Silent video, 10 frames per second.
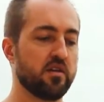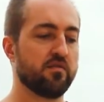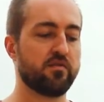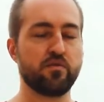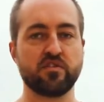
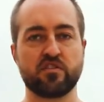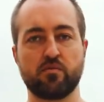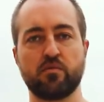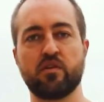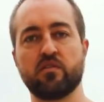food and
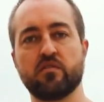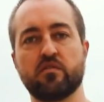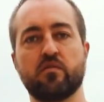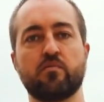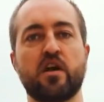supplement
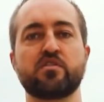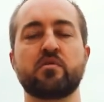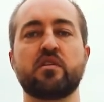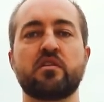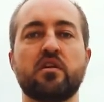
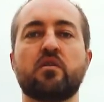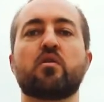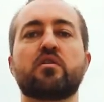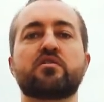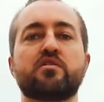regimen in
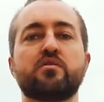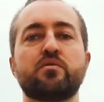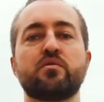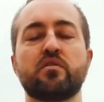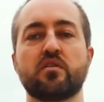order
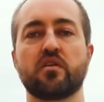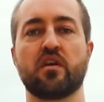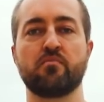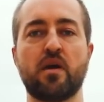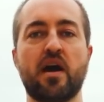to
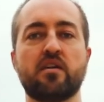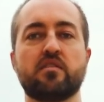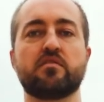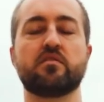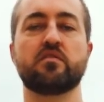combat
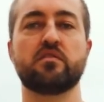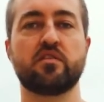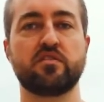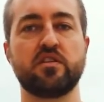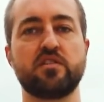
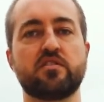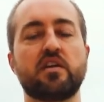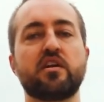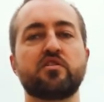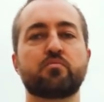disease and
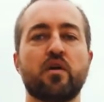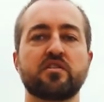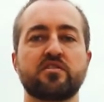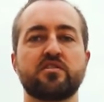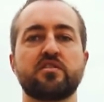aging
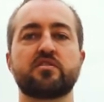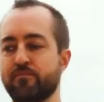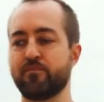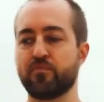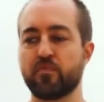processes.
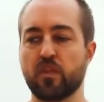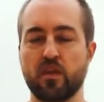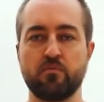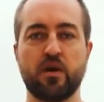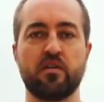
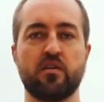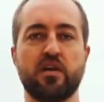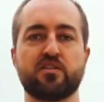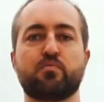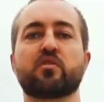But
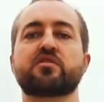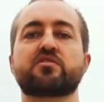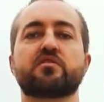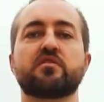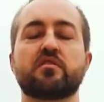his
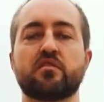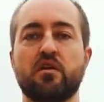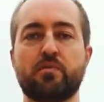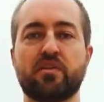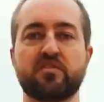books
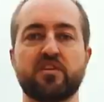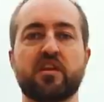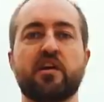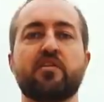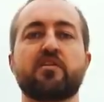about the
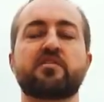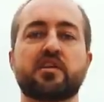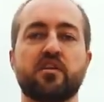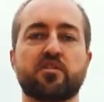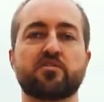singularity, the
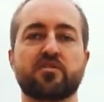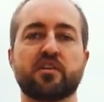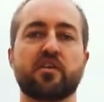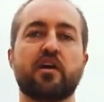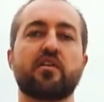technological
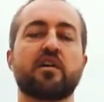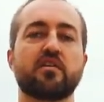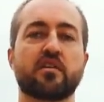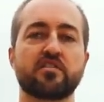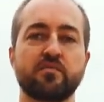singularity, I
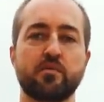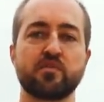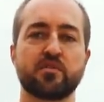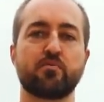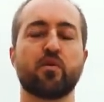think are some of the
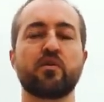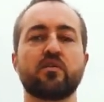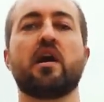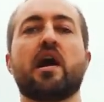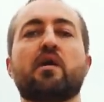most
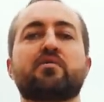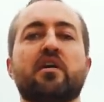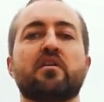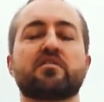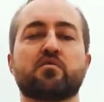important out
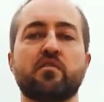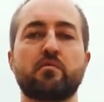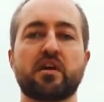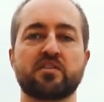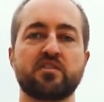there. That's one of my
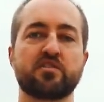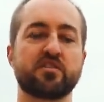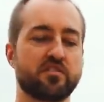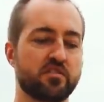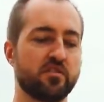biggest
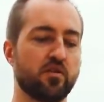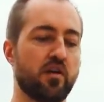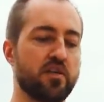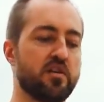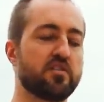interests. The whole
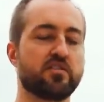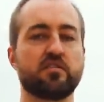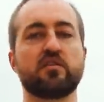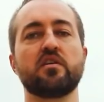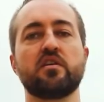idea is that
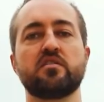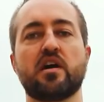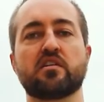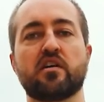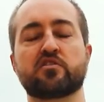
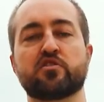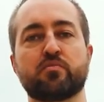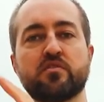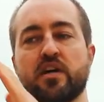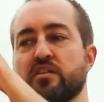technological,
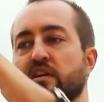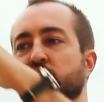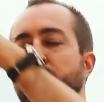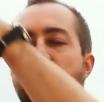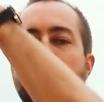
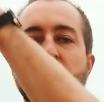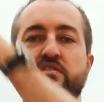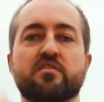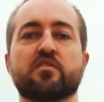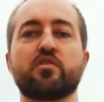technological progress
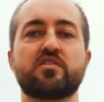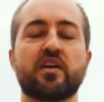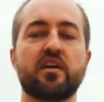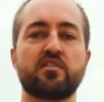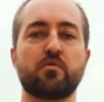is
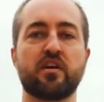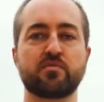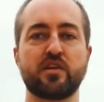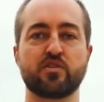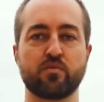increasing at a double
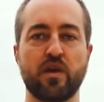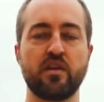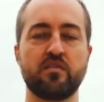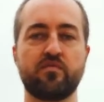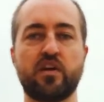exponential
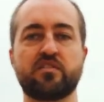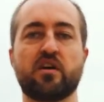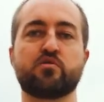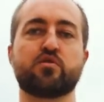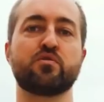rate. That's
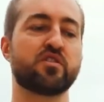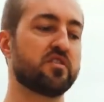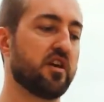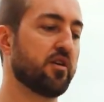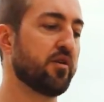held true
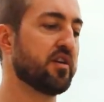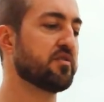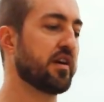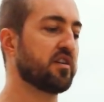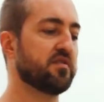since our
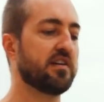earliest records of